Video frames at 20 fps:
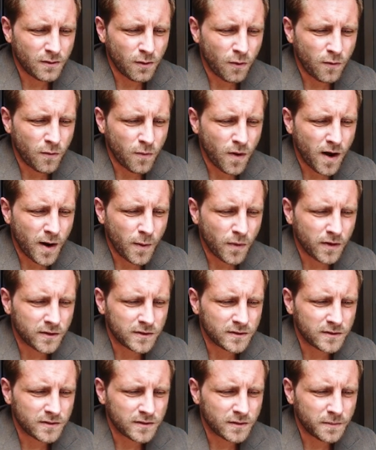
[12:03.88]
off-white
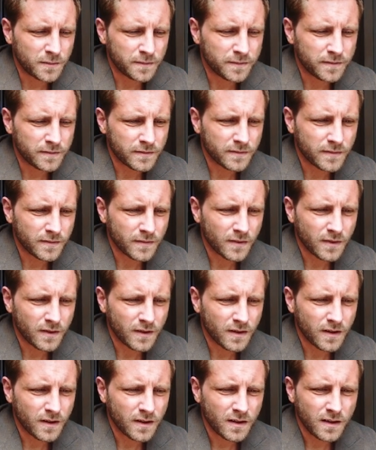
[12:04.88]
ones.
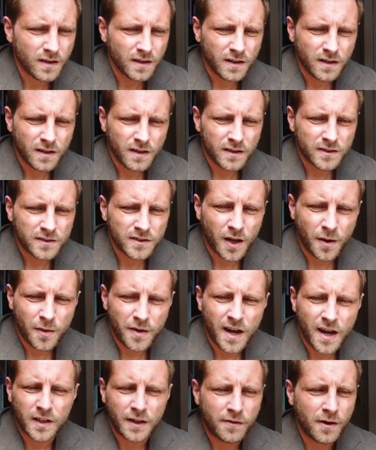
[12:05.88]
So
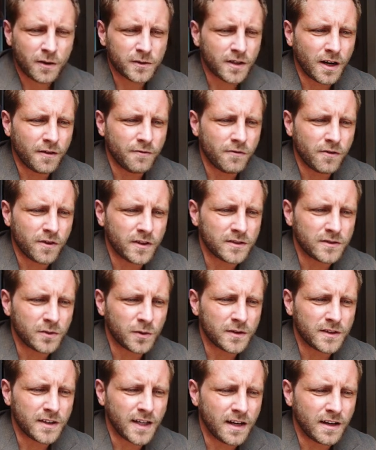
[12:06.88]
yeah, if I was going for a
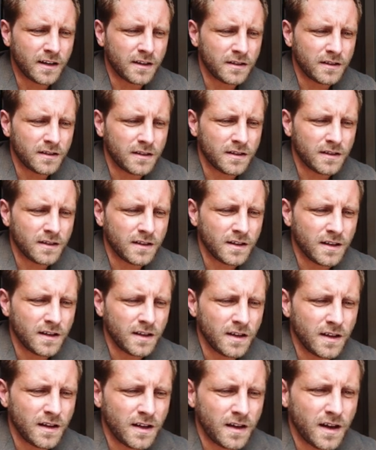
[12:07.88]
sort of dinner,
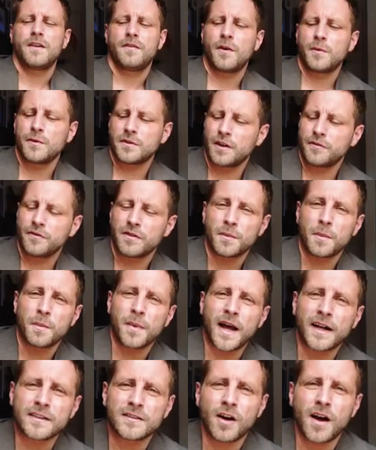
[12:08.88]
if I was going for some
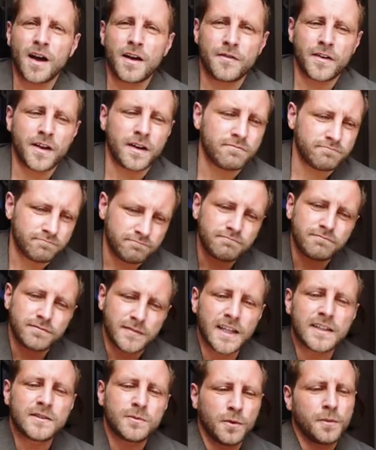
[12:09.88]
black tie event,
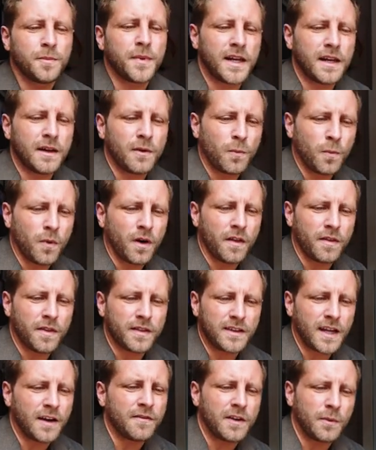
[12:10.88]
this would be
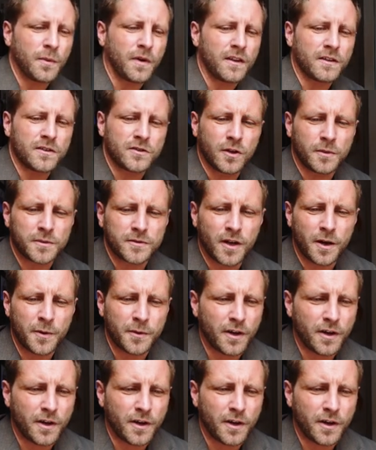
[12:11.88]
definitely one of the stops I